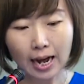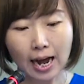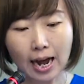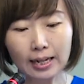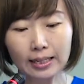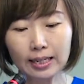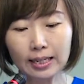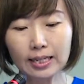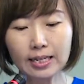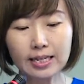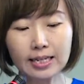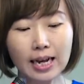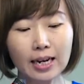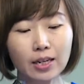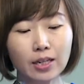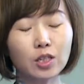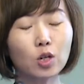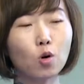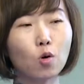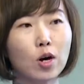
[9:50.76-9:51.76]
And then the
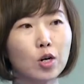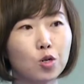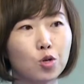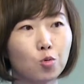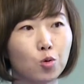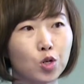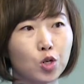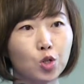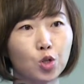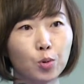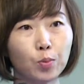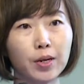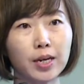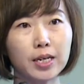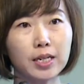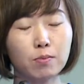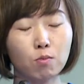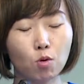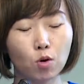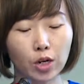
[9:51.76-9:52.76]
second question, which to me
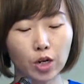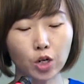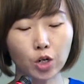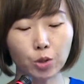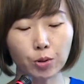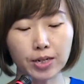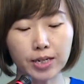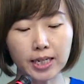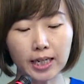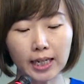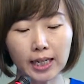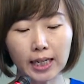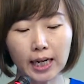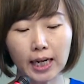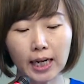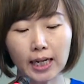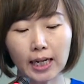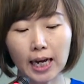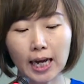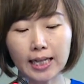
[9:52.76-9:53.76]
is more interesting,
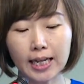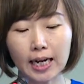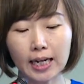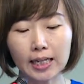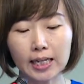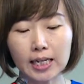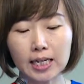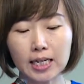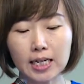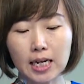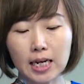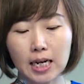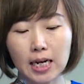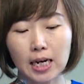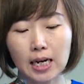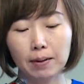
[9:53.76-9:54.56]
and that is,